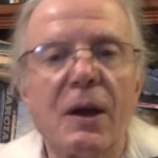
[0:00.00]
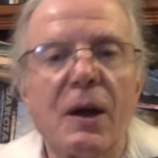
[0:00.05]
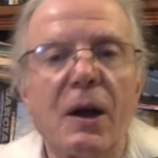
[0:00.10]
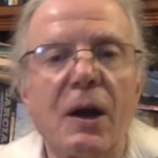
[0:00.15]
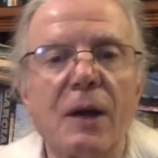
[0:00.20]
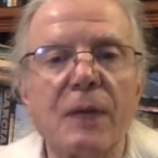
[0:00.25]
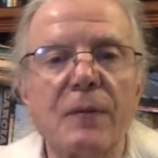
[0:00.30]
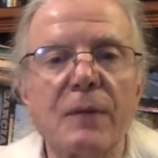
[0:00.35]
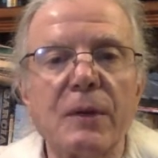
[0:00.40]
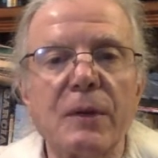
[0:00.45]

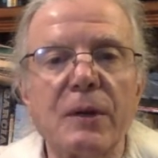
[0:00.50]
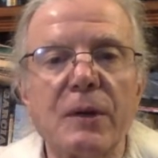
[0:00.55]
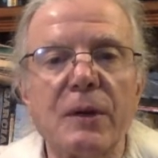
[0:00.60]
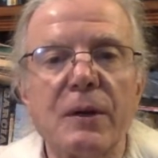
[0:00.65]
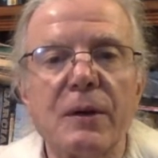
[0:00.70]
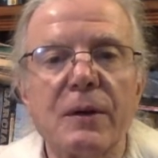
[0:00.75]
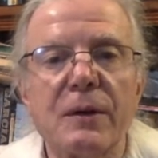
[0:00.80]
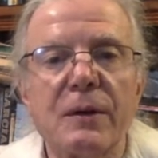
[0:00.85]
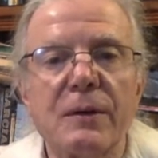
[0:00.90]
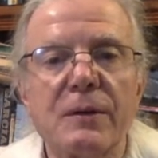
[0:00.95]
I'm going to
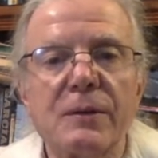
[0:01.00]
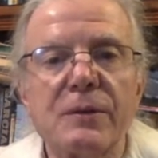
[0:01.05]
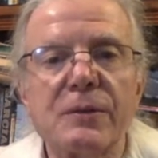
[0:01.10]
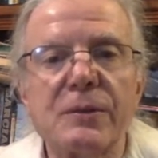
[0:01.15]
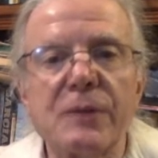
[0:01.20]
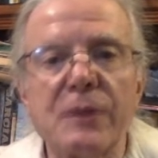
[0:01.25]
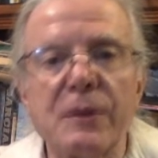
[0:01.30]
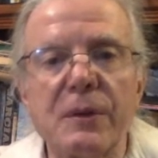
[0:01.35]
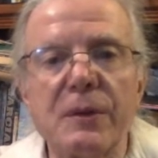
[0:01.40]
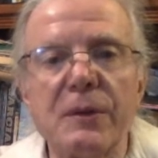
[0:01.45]

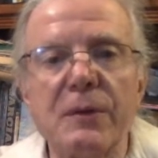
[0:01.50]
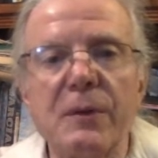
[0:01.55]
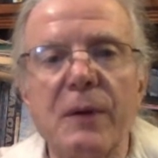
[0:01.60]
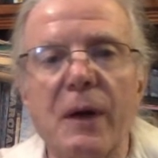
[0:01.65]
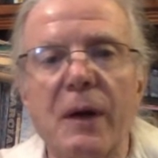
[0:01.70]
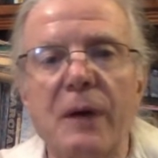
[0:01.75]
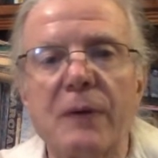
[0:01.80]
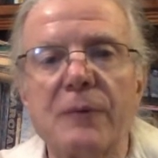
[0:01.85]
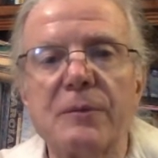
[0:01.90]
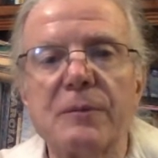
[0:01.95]
show you
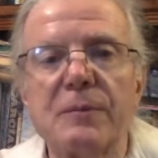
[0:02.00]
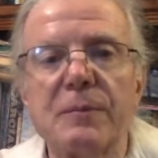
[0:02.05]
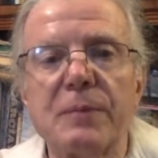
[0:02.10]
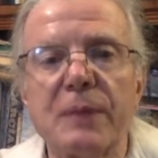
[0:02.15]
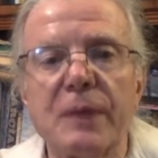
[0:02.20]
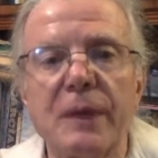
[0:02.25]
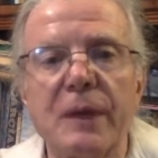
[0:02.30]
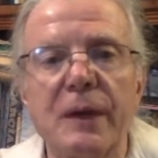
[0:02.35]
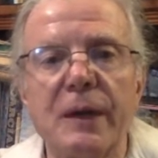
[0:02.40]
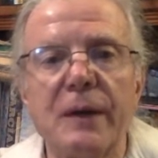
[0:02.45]
how to
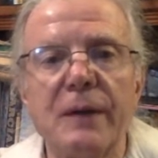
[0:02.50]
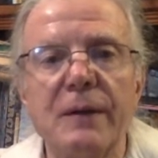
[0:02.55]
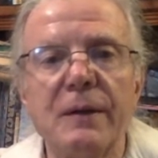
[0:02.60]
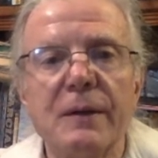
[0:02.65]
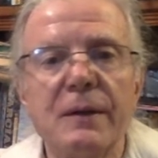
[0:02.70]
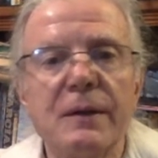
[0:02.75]
play